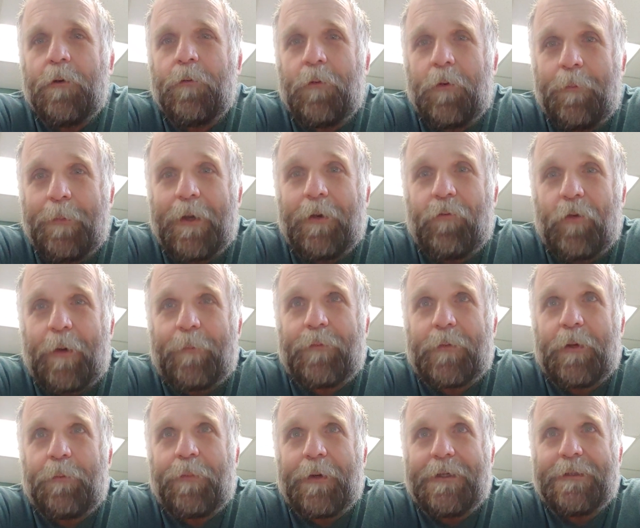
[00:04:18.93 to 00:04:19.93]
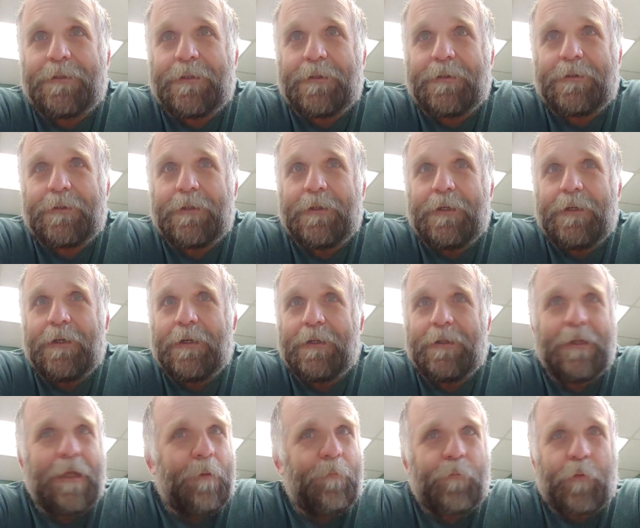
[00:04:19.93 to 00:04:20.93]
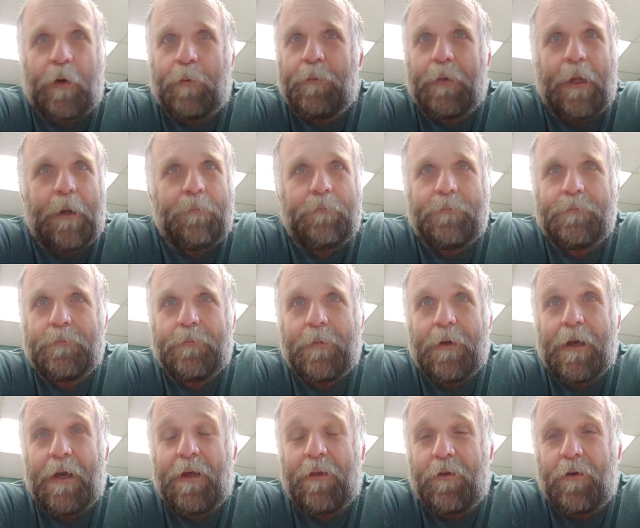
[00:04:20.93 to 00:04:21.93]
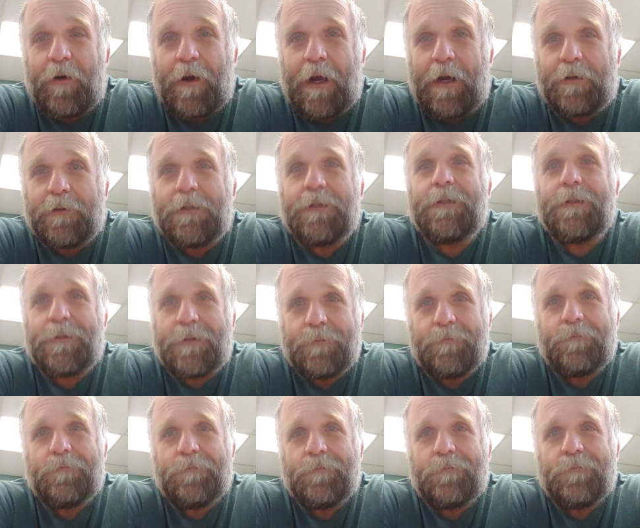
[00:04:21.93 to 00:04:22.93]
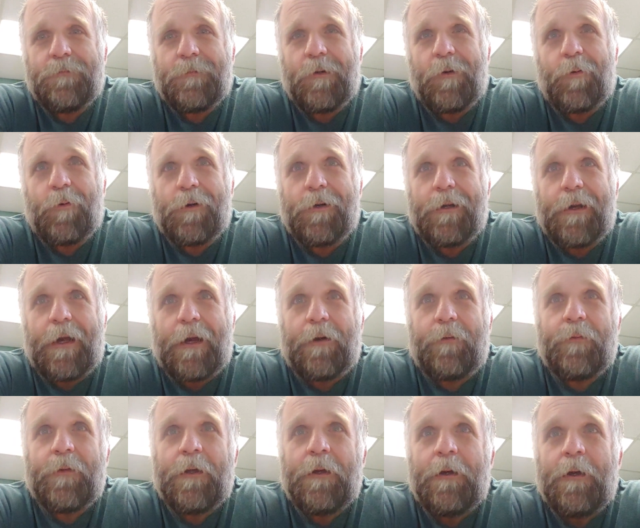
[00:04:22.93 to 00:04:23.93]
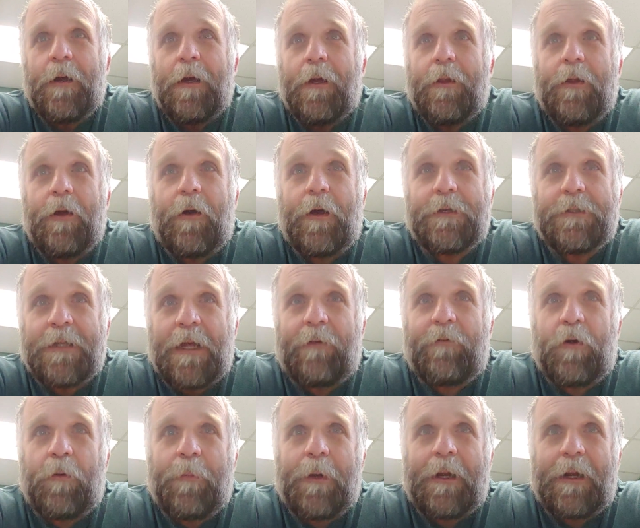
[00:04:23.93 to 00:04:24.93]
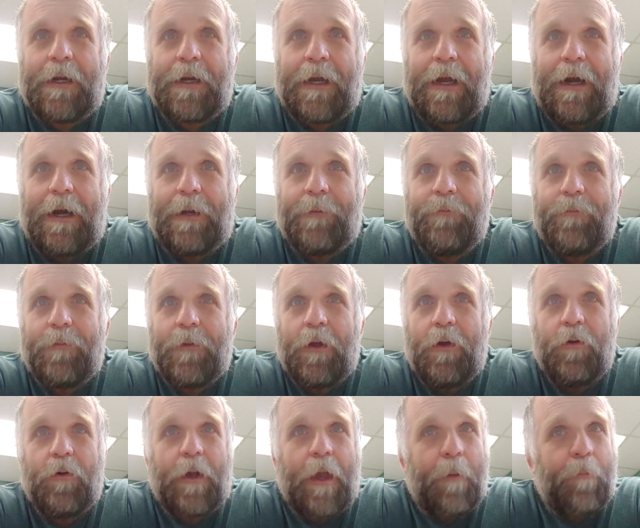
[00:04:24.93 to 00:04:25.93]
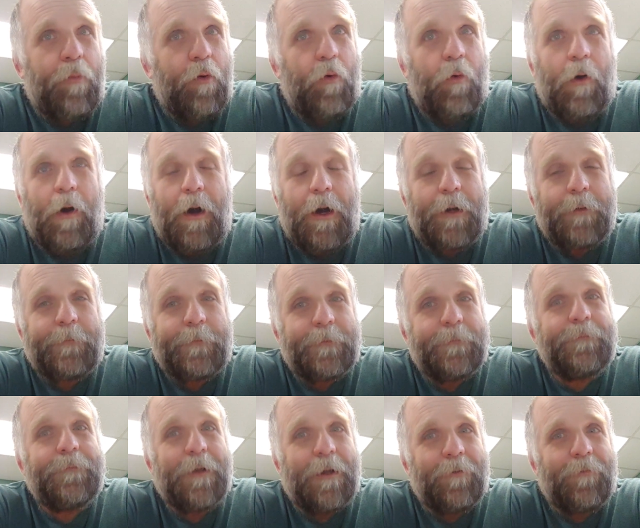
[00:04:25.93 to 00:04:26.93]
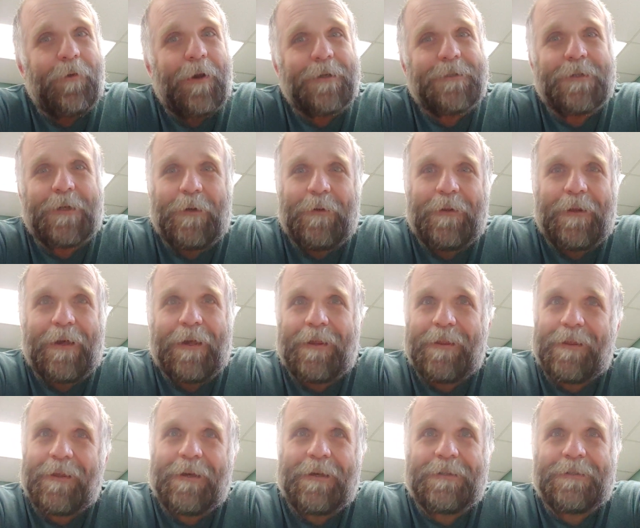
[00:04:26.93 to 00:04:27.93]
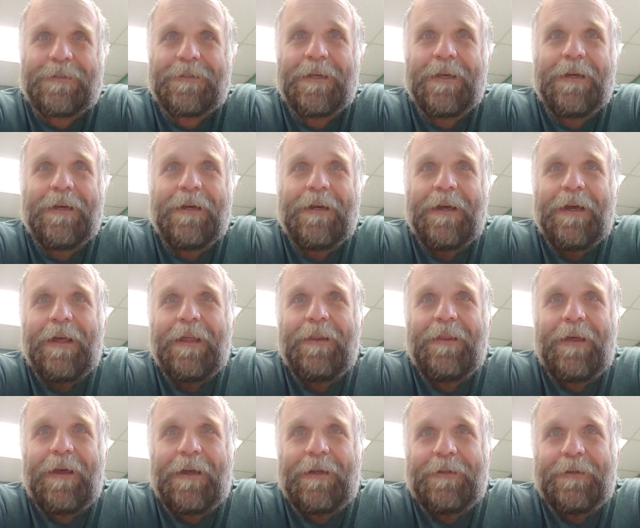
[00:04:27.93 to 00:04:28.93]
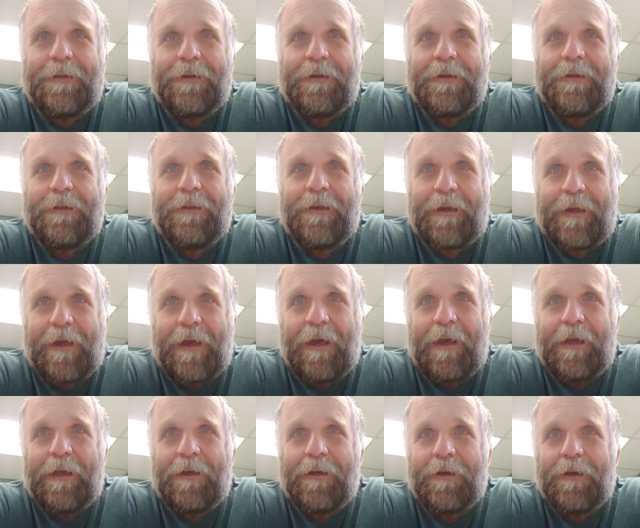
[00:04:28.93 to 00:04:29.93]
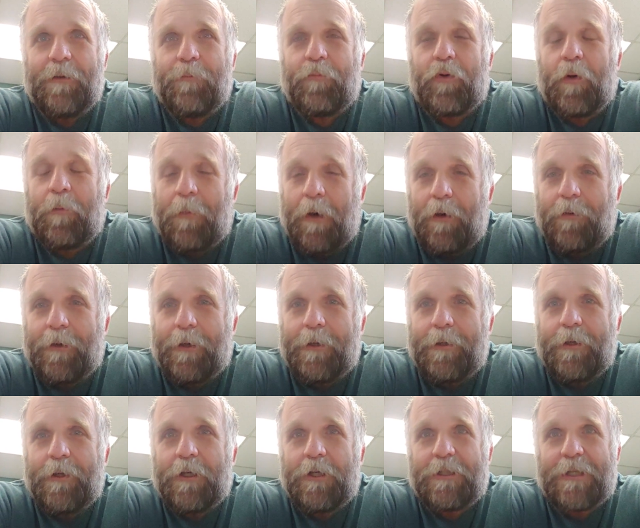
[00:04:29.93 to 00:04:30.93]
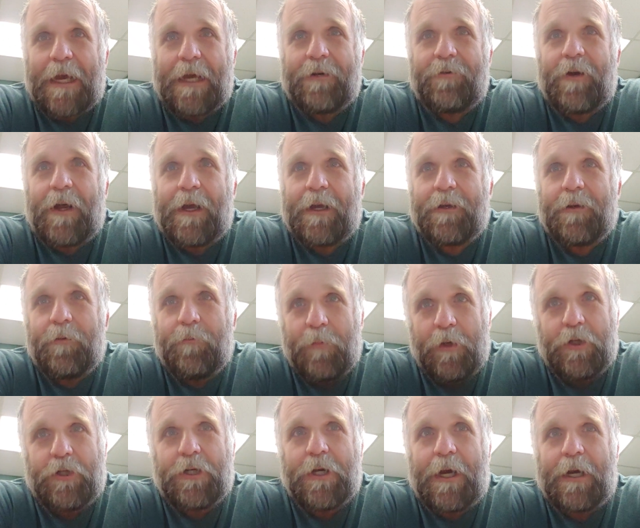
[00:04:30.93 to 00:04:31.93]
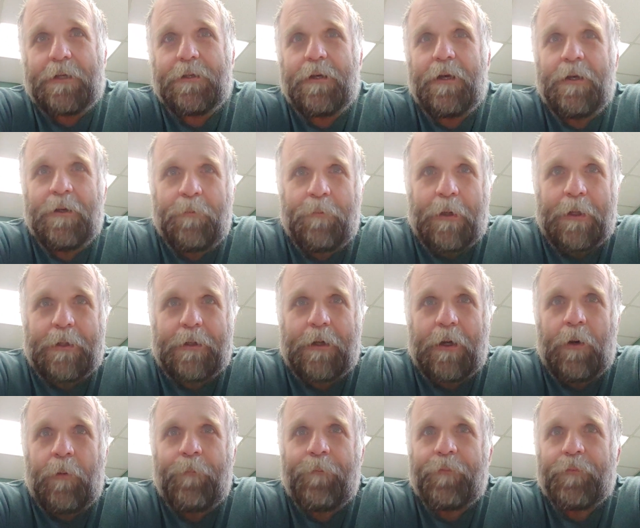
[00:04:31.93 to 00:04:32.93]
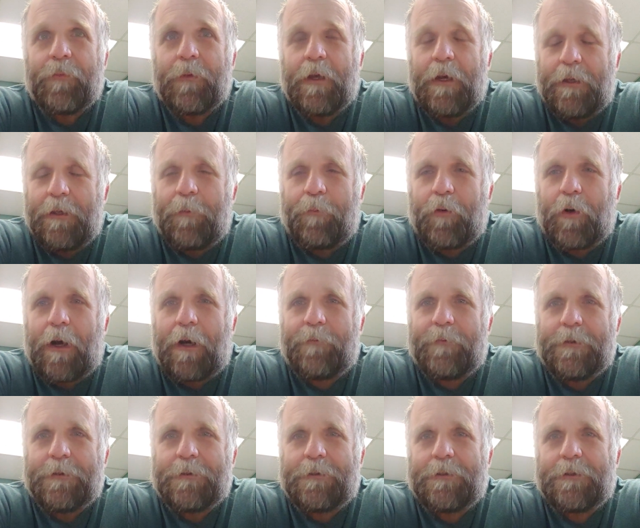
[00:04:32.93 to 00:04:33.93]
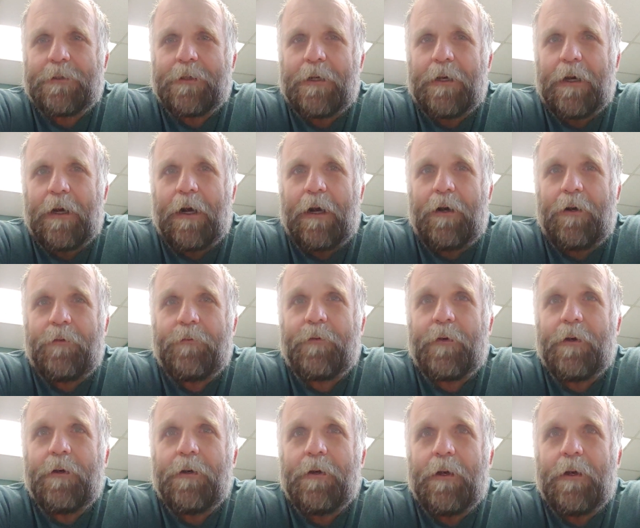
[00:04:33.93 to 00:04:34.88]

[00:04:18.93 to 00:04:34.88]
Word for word: will be ripped to pieces, limb from limb, and their houses torn down. There has never been a God who can pull off a rescue like this. Then the king promoted Shadrach, Meshach, and Abednego in the province of